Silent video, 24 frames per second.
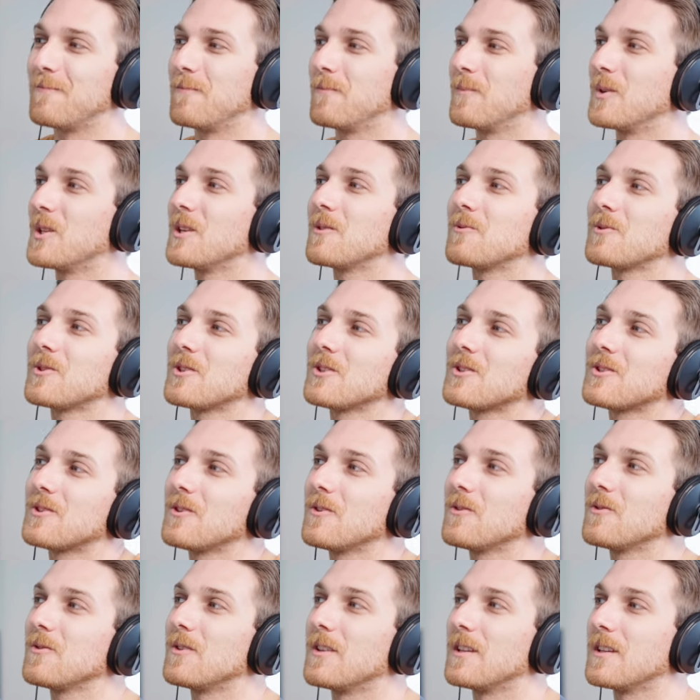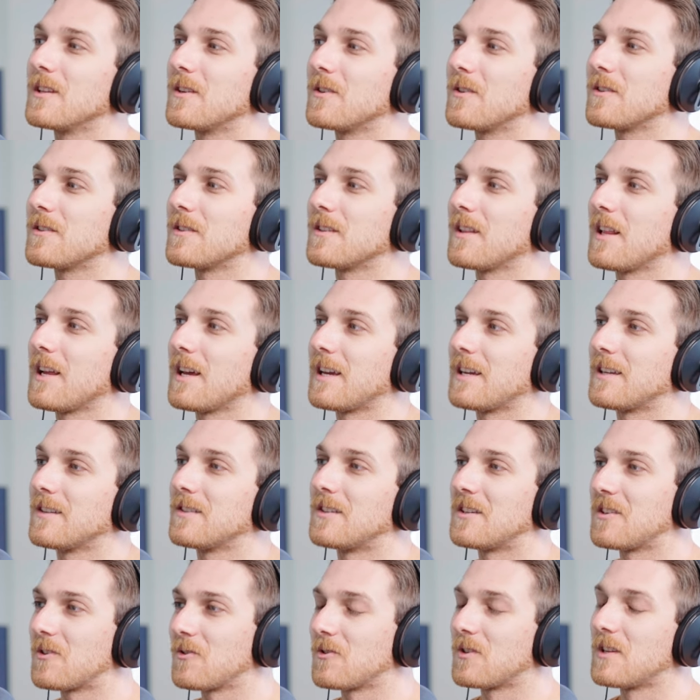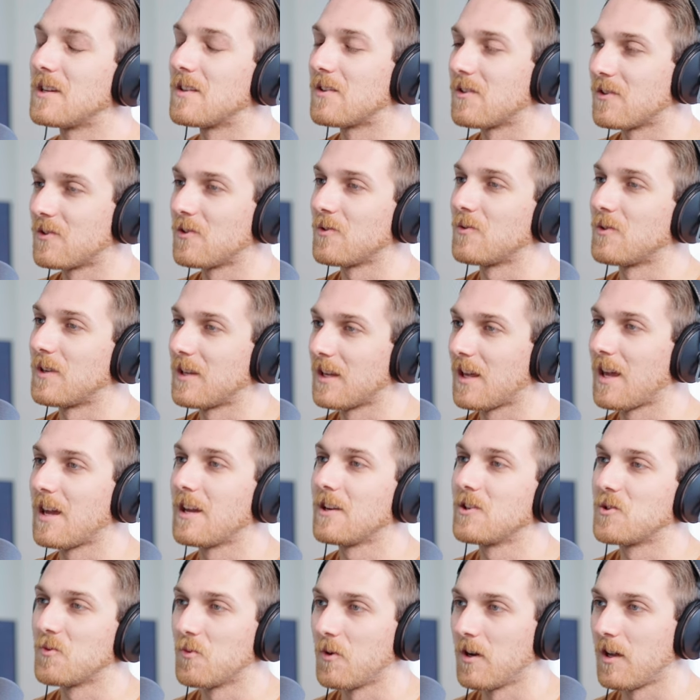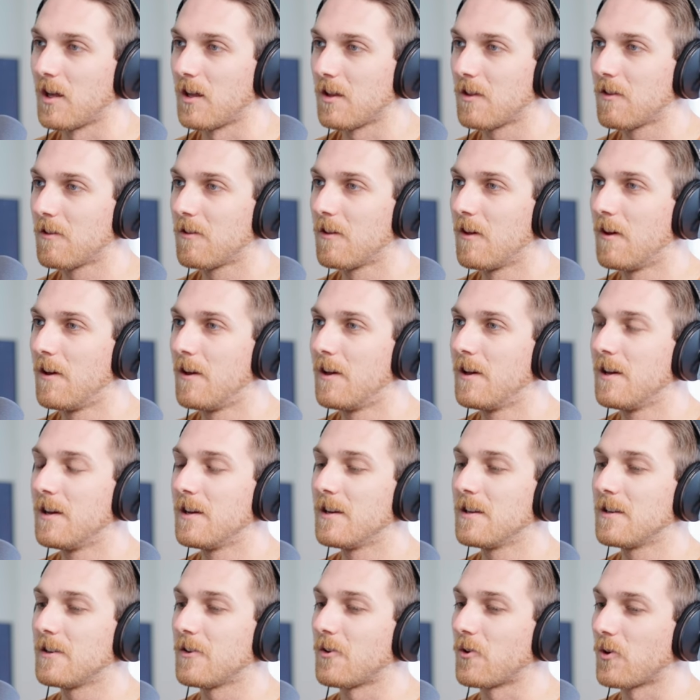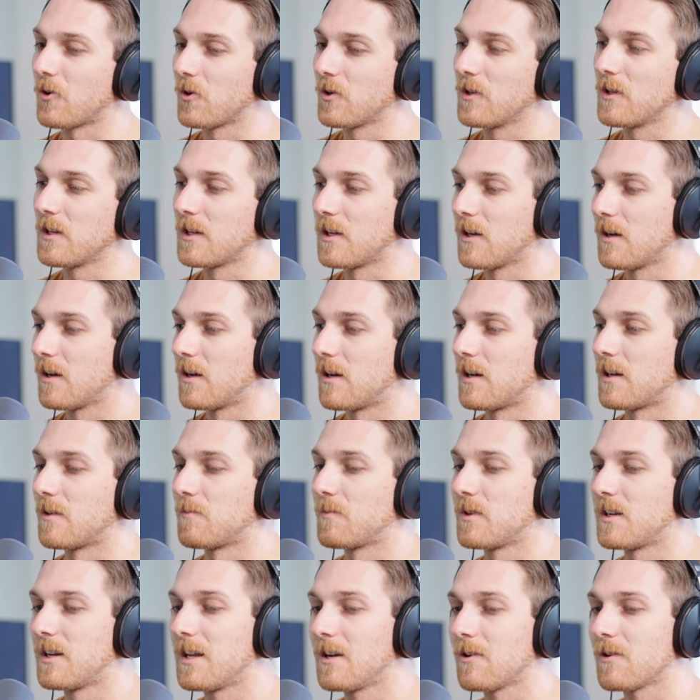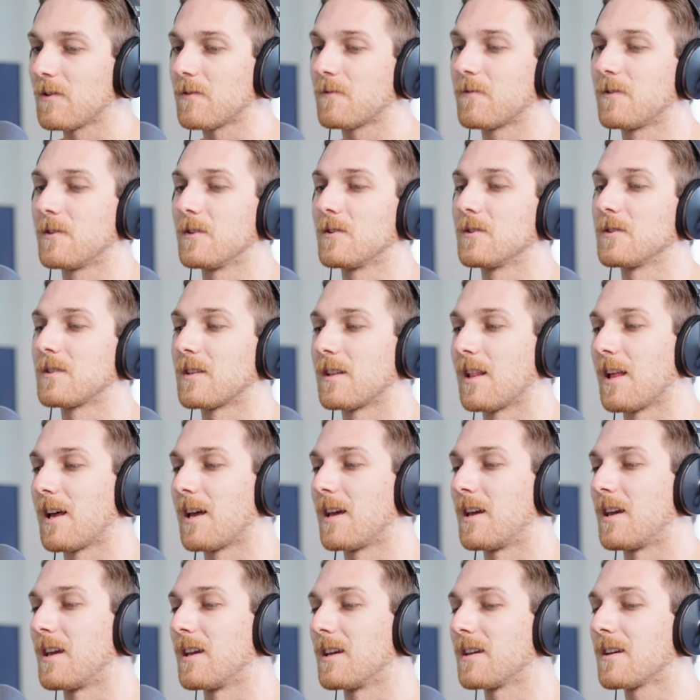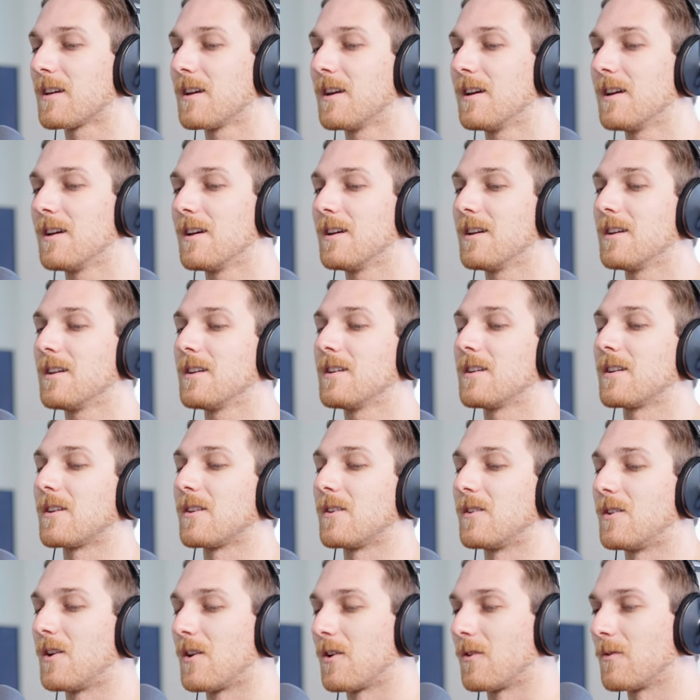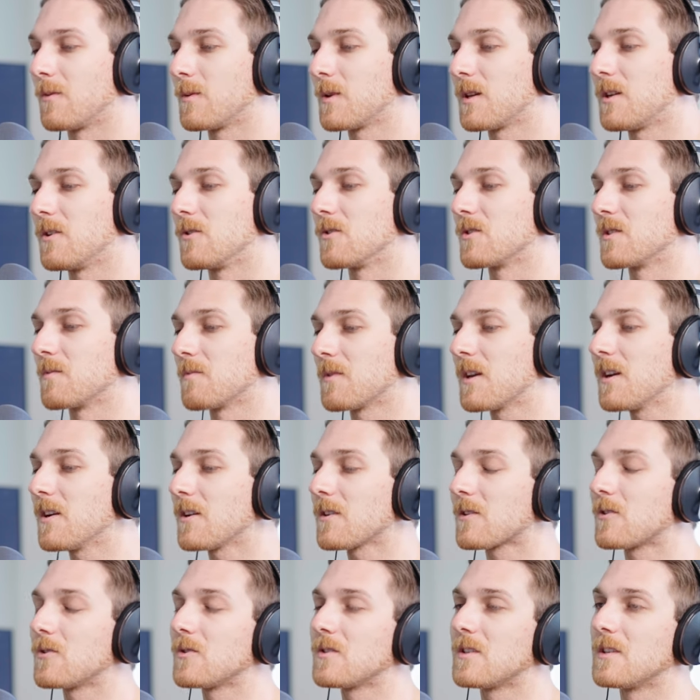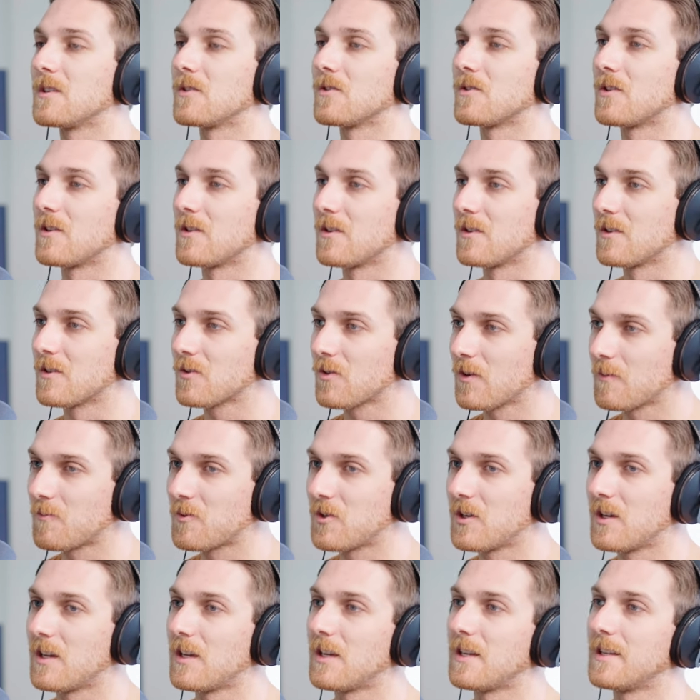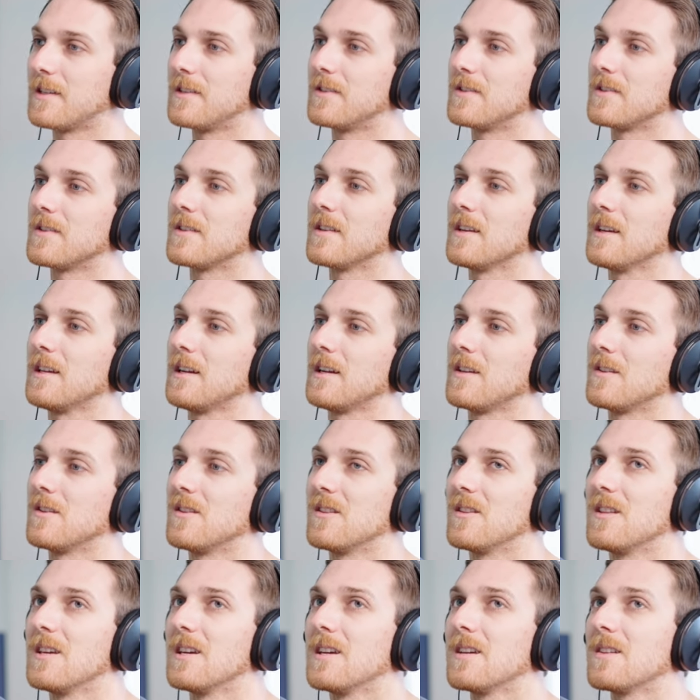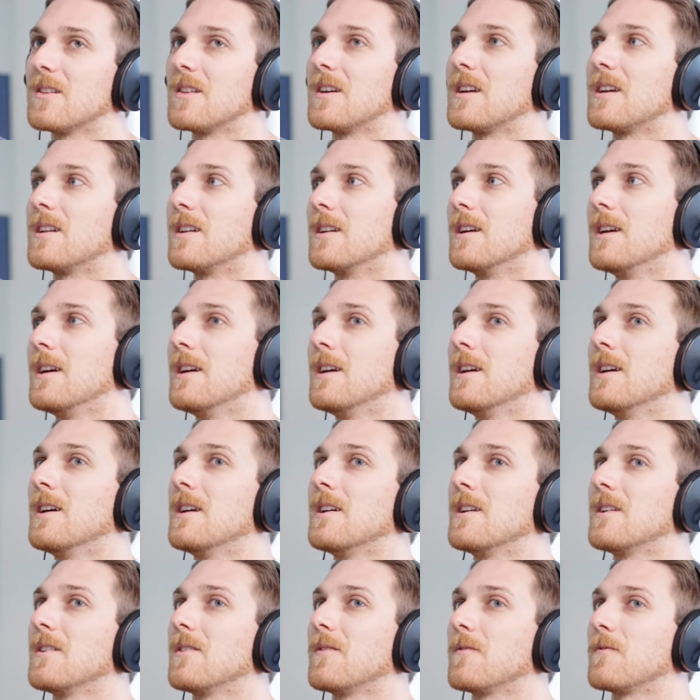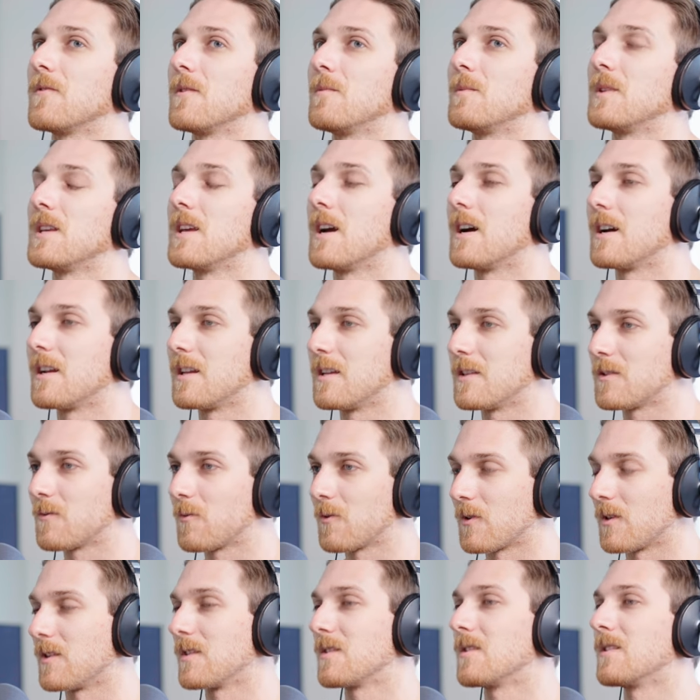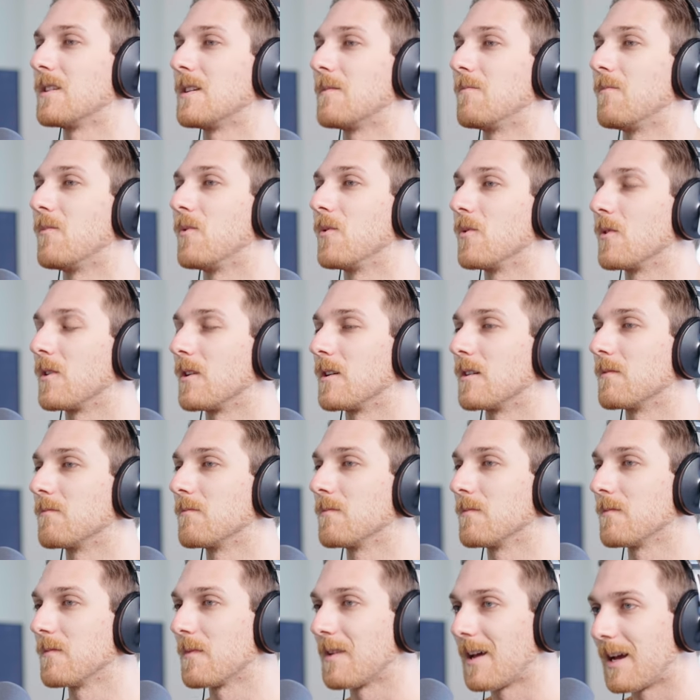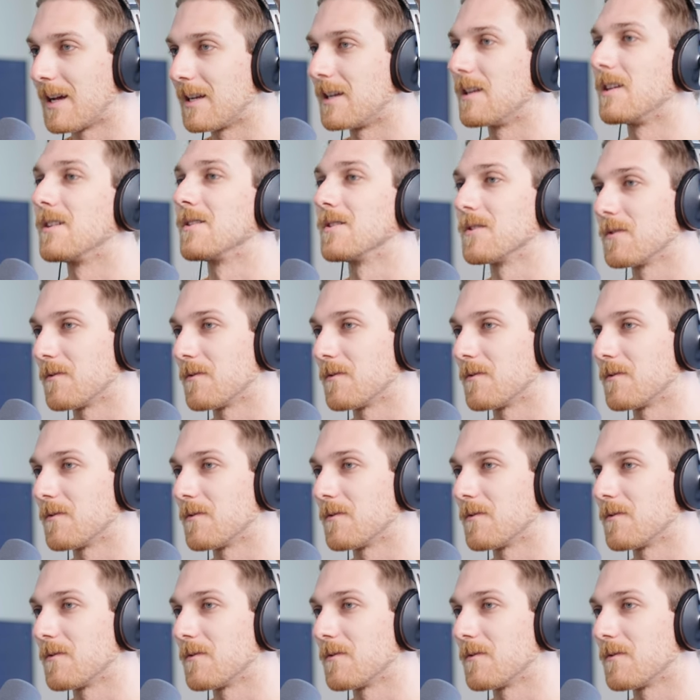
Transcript: but there was just so little to like sink your teeth into and engage with early on, but now it feels like, you know, here's some characters, here's their descriptions, and I think that from the audience we're going to see more ideas